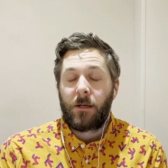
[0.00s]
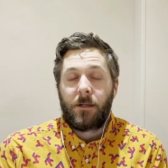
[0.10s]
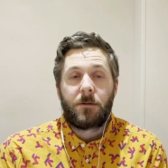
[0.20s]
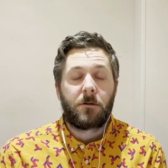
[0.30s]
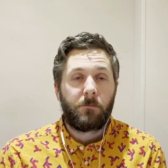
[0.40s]
and
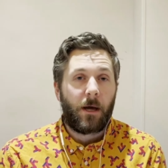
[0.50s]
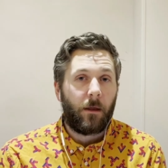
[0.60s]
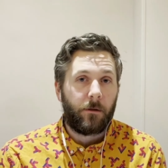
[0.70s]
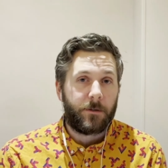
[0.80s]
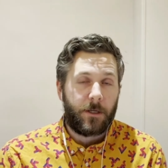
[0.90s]
that's your
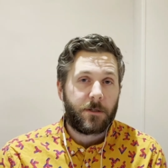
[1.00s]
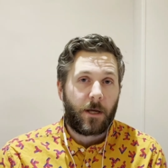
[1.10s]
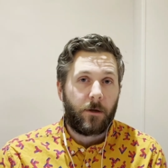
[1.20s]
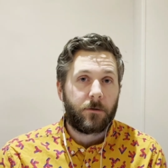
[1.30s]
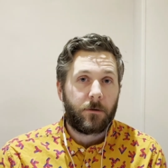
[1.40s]
palatal D
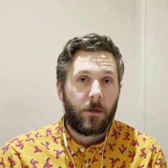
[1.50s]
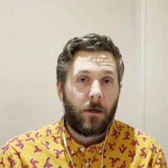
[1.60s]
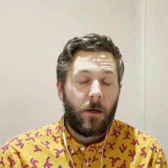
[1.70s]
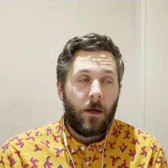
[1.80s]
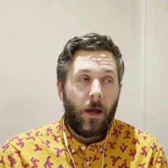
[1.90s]
sound.
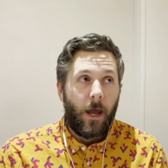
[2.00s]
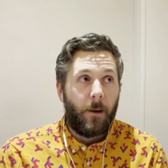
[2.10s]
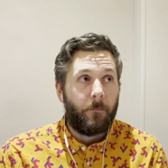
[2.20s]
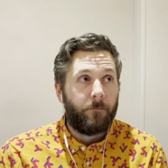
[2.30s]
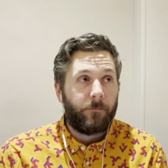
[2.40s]

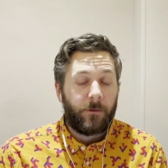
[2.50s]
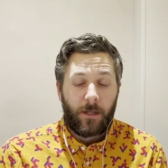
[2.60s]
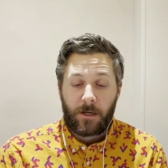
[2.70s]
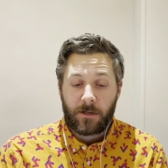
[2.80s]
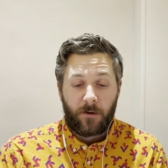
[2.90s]

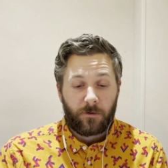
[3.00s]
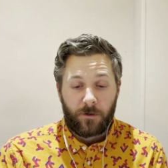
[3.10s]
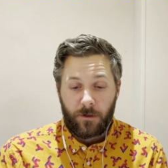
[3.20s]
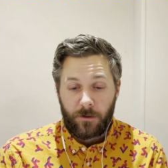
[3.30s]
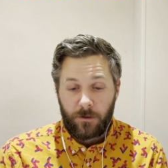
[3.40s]
Next after
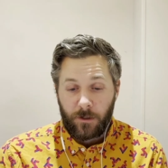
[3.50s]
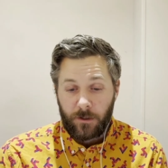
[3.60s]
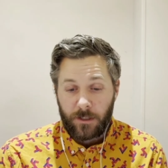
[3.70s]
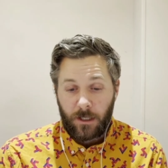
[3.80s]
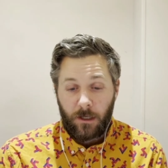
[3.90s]
the
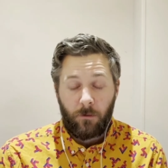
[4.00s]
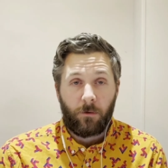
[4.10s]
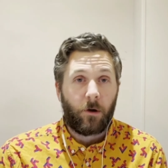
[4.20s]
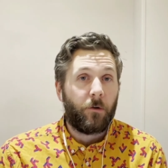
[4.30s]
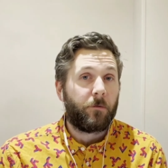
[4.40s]
D,
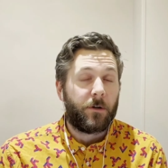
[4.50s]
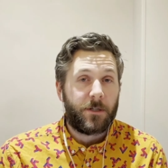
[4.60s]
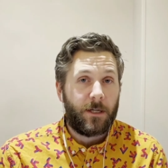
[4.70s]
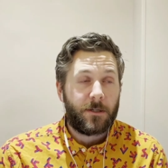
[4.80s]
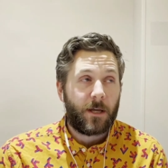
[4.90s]
we'll go for a
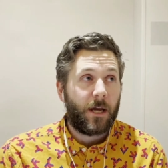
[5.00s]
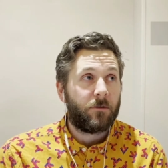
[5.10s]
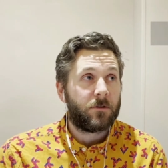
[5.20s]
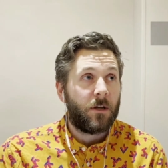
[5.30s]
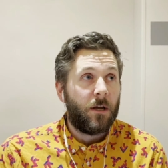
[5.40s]
T
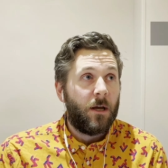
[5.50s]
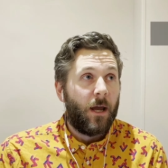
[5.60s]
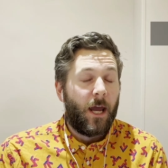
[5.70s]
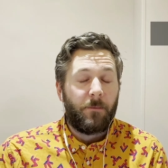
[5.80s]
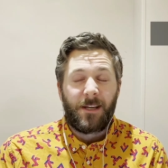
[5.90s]
sound.
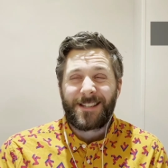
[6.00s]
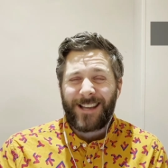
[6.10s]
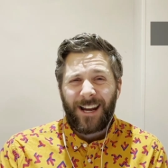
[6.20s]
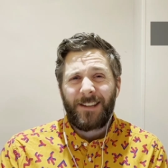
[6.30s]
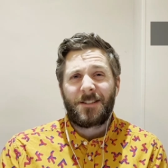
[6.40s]

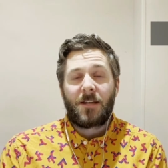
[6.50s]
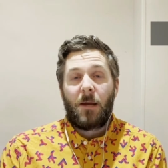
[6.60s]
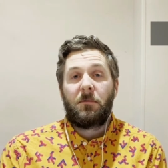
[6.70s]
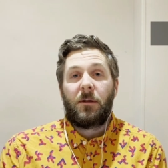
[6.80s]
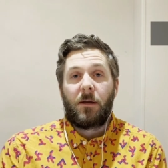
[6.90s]
Exactly the
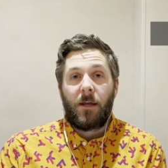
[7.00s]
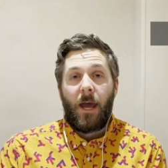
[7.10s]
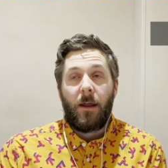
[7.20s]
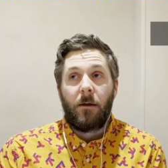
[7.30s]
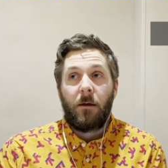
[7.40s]
same thing
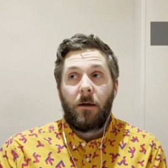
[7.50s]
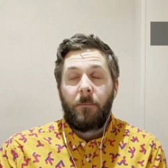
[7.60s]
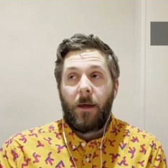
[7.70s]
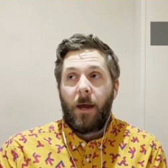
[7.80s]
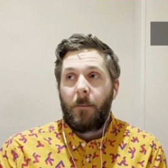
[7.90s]
again,
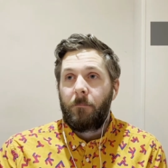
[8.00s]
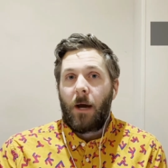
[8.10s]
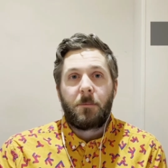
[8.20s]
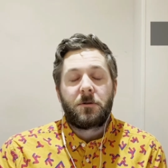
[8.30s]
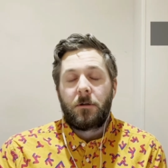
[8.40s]

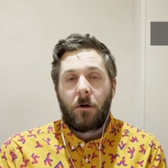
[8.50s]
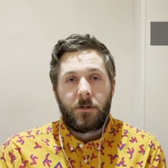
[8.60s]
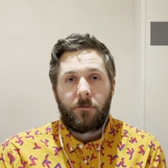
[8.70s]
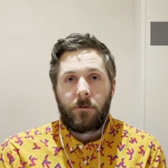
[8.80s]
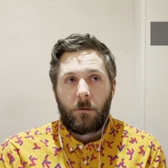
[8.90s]
Absolutely no
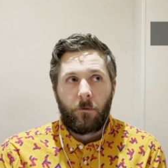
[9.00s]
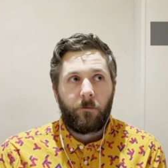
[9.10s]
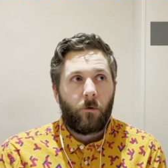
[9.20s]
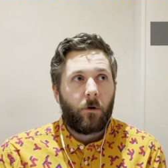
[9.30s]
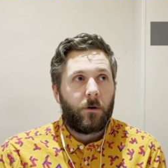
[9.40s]
different than
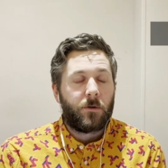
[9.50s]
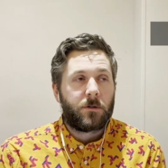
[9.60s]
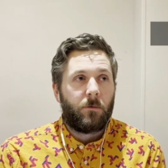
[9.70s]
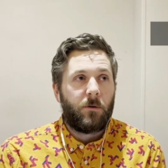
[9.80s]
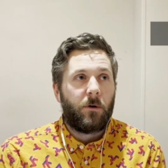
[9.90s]
before.
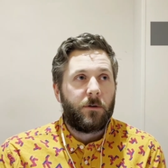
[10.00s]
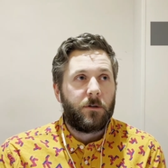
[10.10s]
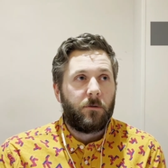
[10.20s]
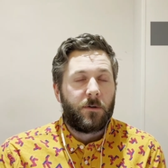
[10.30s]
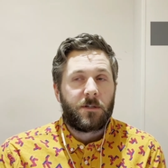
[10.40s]
So what you want to
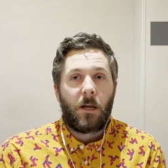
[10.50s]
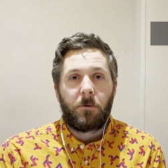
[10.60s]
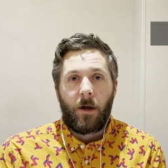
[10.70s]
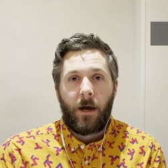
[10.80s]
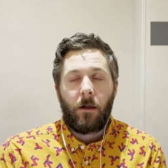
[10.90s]
do is set up
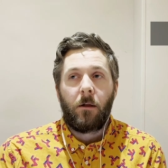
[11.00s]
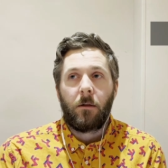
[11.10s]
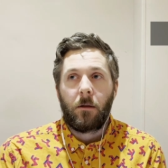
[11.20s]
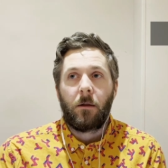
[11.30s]
your L,